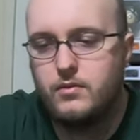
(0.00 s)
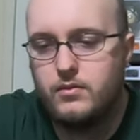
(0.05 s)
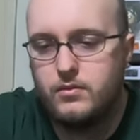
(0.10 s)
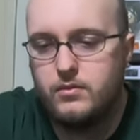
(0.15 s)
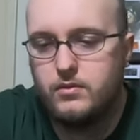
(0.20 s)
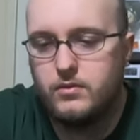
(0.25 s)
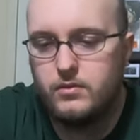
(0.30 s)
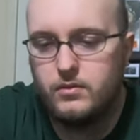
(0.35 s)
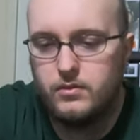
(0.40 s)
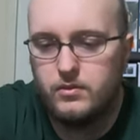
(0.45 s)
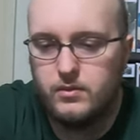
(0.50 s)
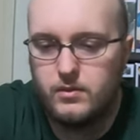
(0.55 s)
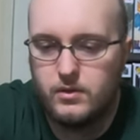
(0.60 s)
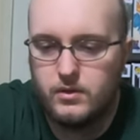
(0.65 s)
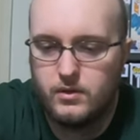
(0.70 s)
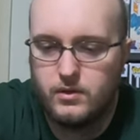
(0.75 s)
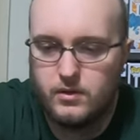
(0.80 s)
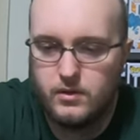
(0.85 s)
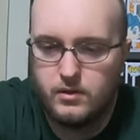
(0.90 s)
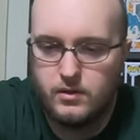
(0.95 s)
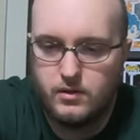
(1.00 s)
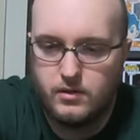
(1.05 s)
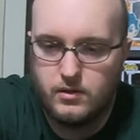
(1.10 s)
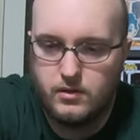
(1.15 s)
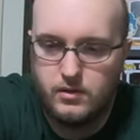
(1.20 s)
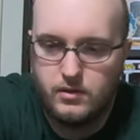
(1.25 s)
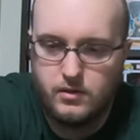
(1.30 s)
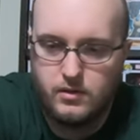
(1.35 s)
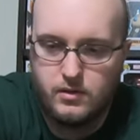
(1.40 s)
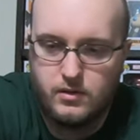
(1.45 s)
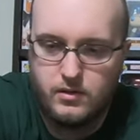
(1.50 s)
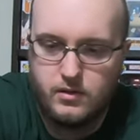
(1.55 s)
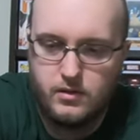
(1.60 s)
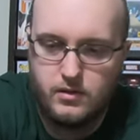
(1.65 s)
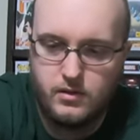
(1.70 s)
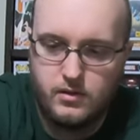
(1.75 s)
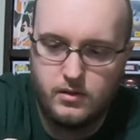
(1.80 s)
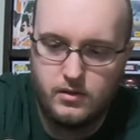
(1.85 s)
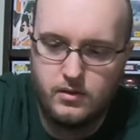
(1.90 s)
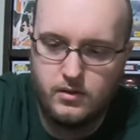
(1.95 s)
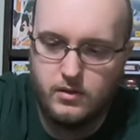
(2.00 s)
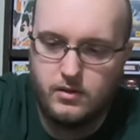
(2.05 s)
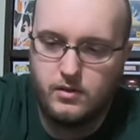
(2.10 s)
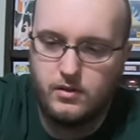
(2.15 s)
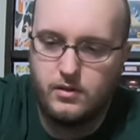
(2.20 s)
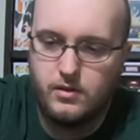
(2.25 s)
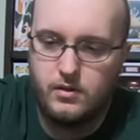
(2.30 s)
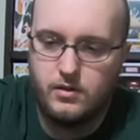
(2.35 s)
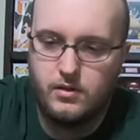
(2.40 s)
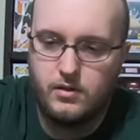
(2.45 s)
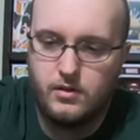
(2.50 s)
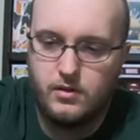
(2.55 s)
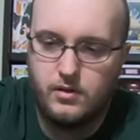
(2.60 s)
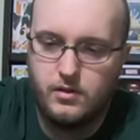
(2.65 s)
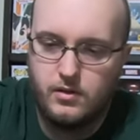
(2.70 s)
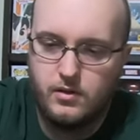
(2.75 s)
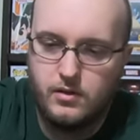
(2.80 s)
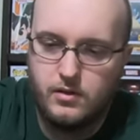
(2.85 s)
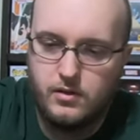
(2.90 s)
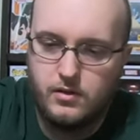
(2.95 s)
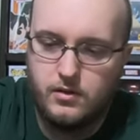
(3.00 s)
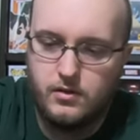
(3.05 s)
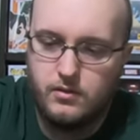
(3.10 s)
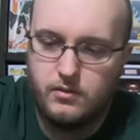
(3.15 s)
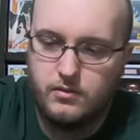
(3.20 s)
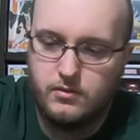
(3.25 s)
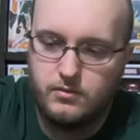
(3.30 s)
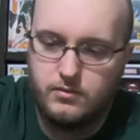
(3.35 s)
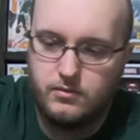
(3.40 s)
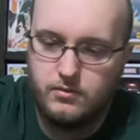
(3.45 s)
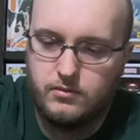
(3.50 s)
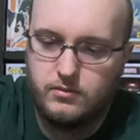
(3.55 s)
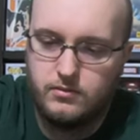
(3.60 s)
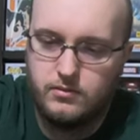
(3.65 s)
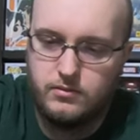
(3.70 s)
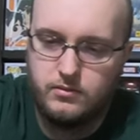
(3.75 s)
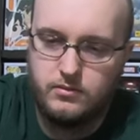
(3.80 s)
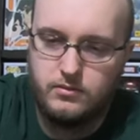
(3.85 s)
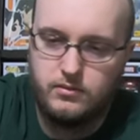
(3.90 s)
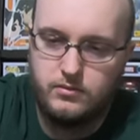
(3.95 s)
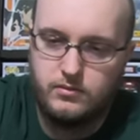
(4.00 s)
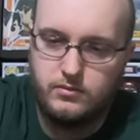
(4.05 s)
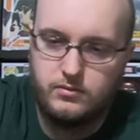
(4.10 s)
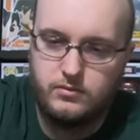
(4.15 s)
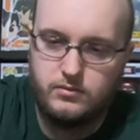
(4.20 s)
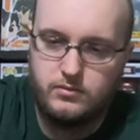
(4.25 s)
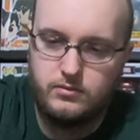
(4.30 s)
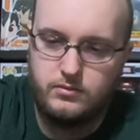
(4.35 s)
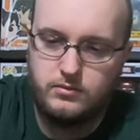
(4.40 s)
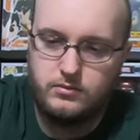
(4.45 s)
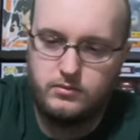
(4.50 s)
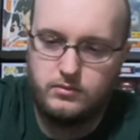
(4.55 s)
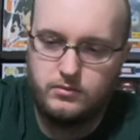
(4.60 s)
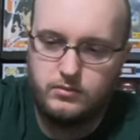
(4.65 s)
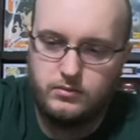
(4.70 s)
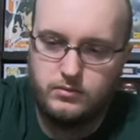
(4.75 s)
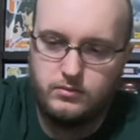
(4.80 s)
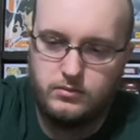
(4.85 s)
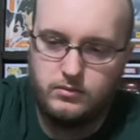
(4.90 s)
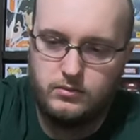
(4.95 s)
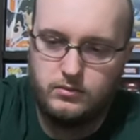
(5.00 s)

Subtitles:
The person shown says nothing.